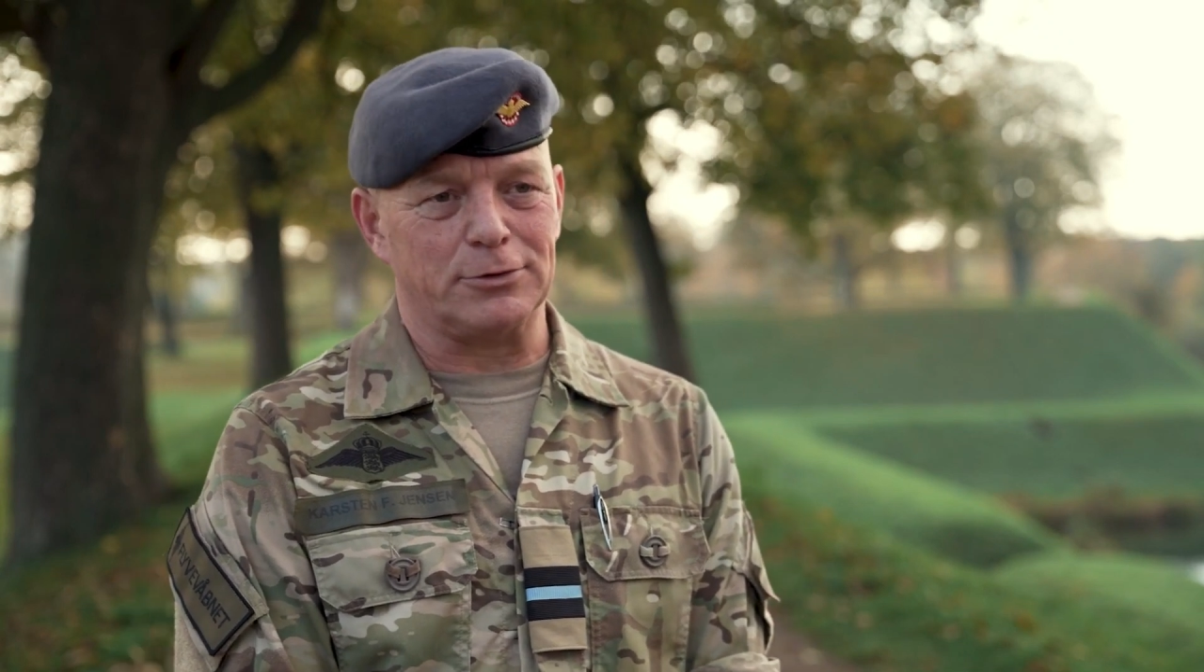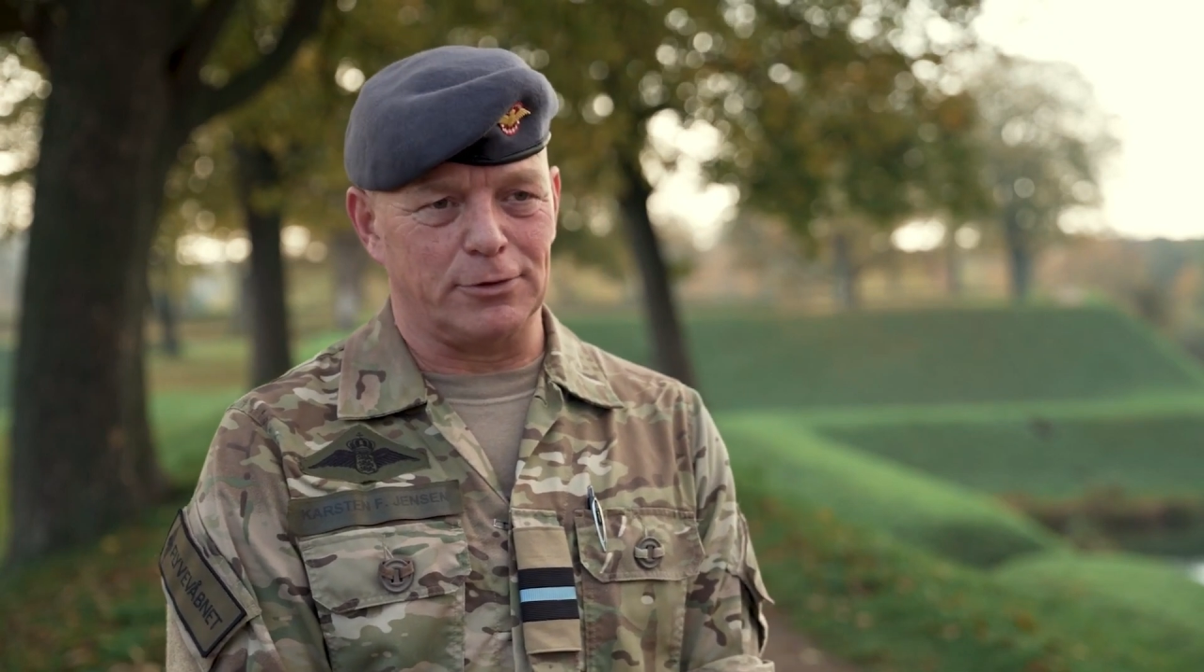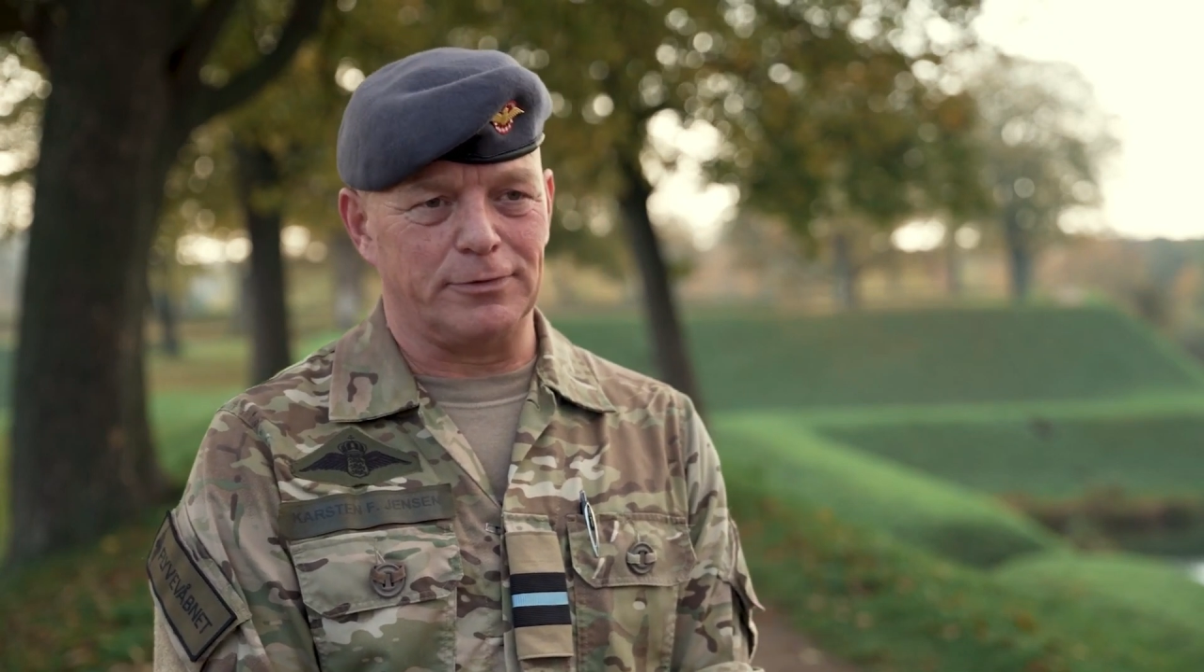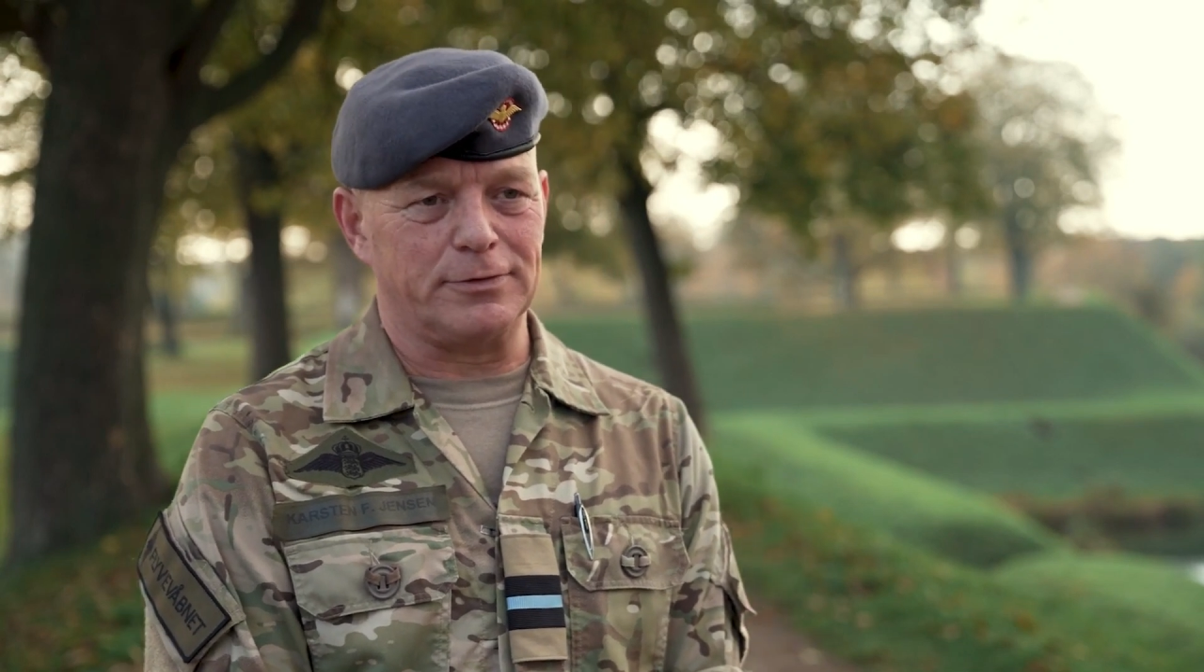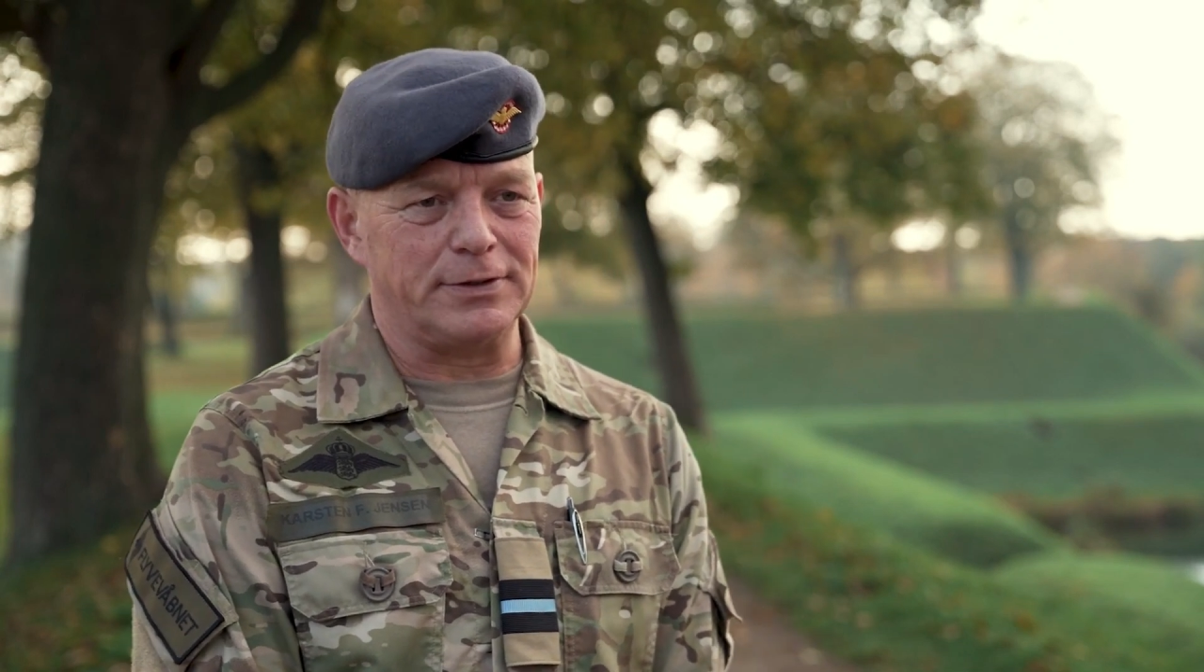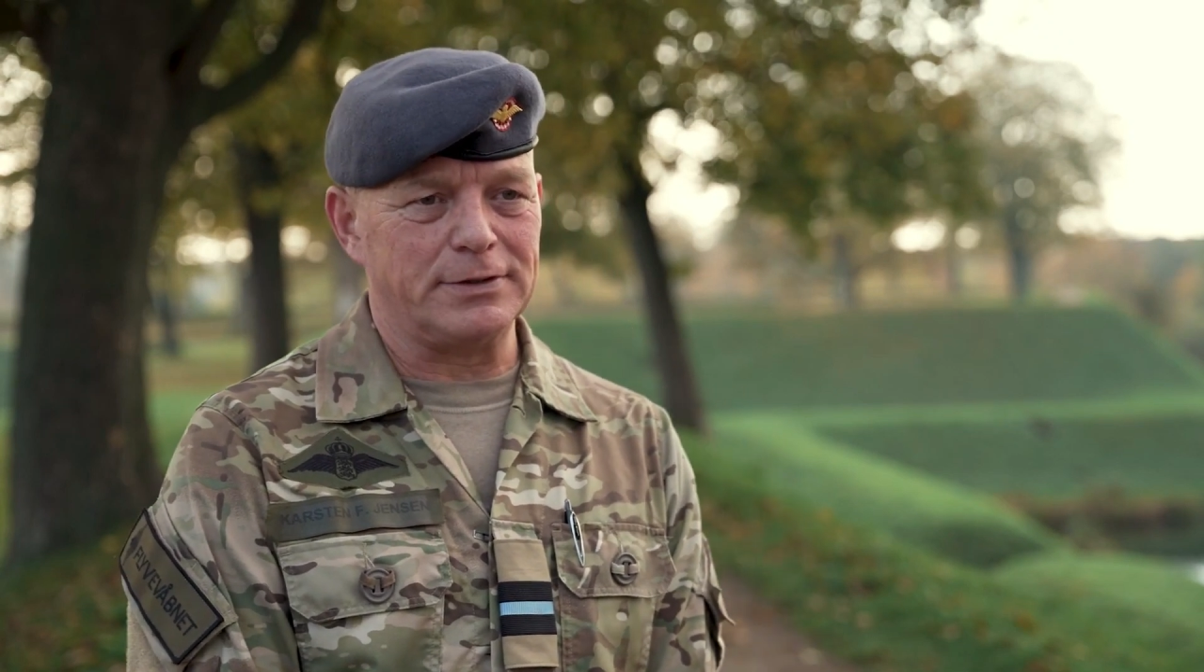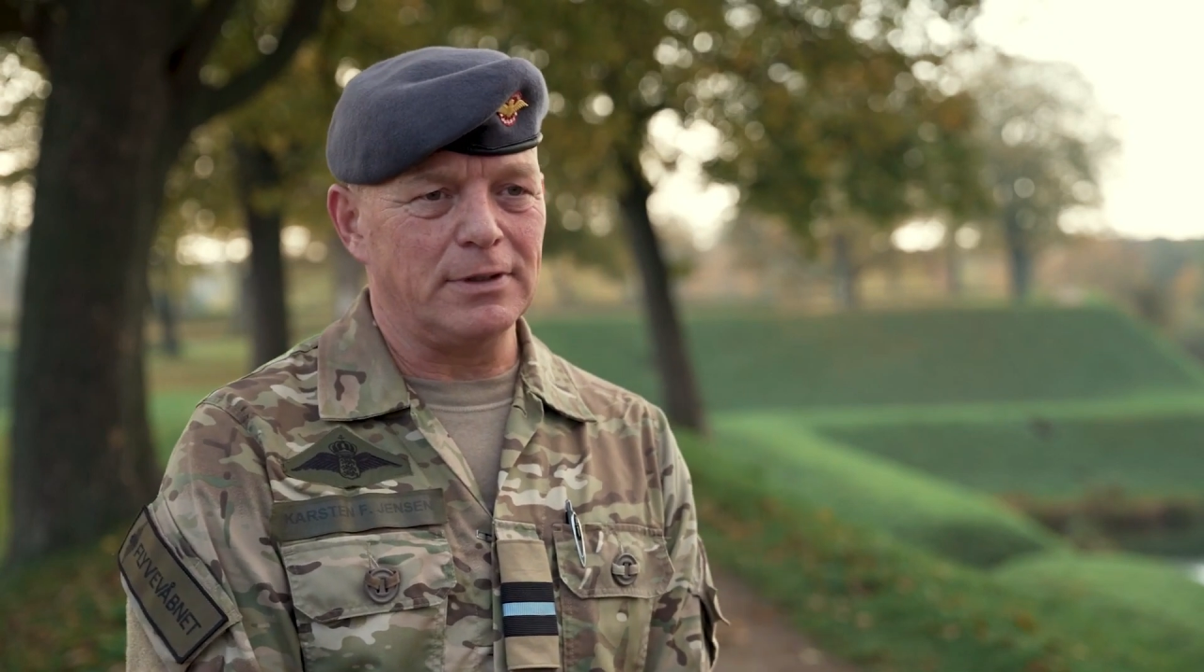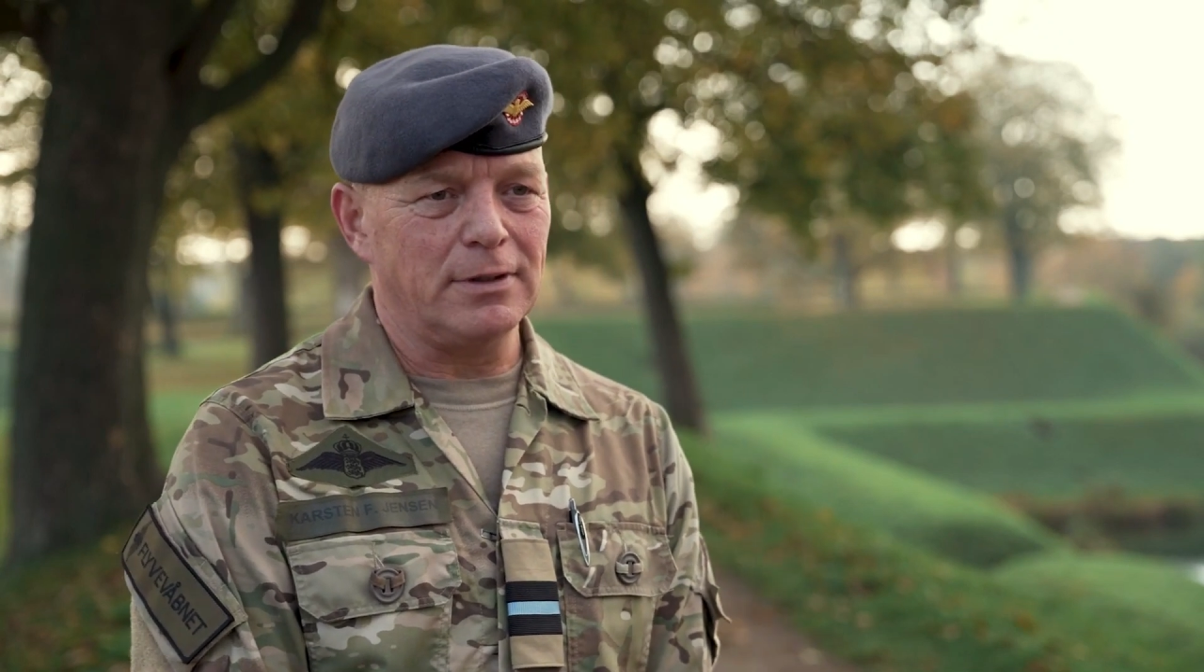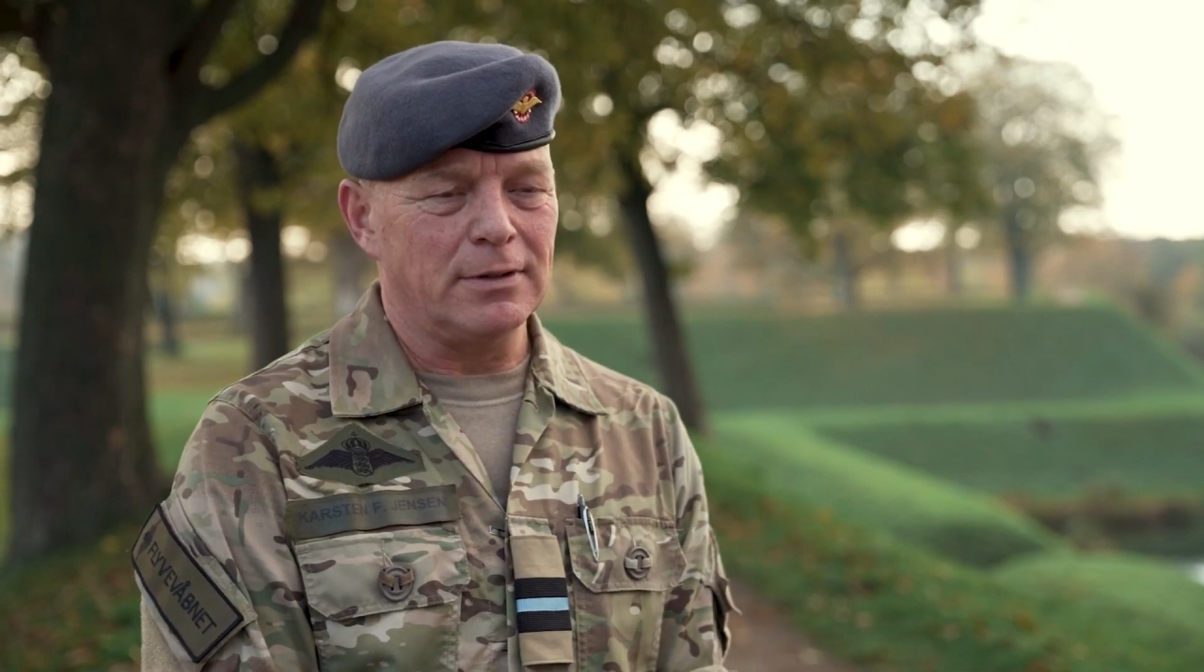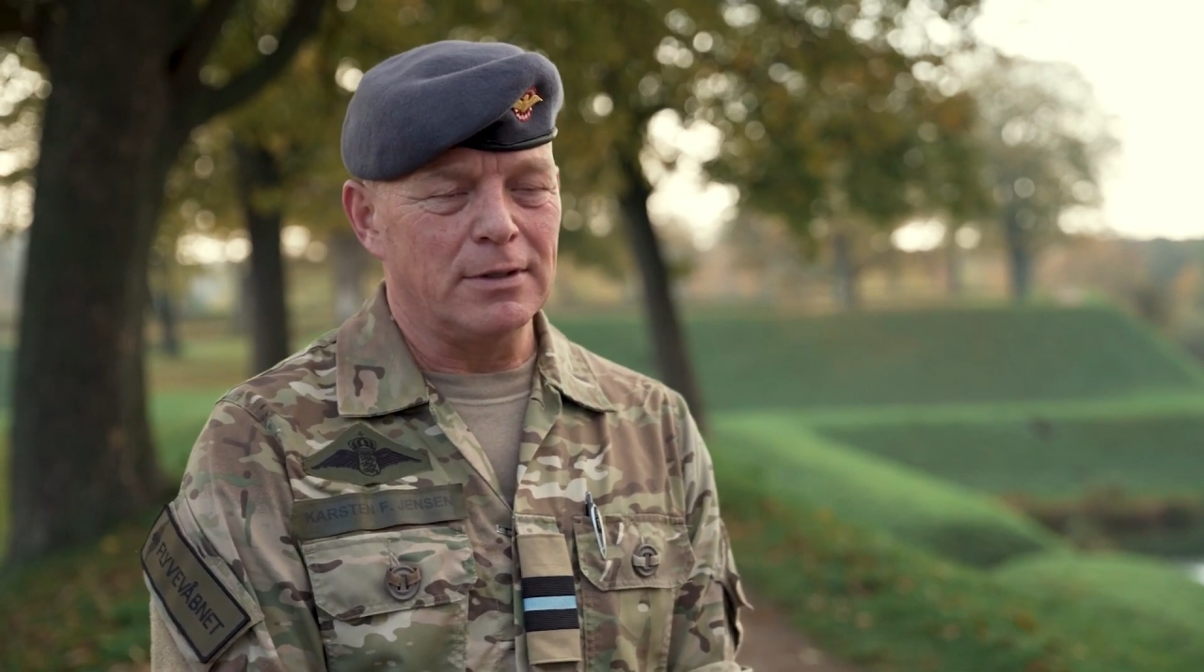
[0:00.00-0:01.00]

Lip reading: surface vessel.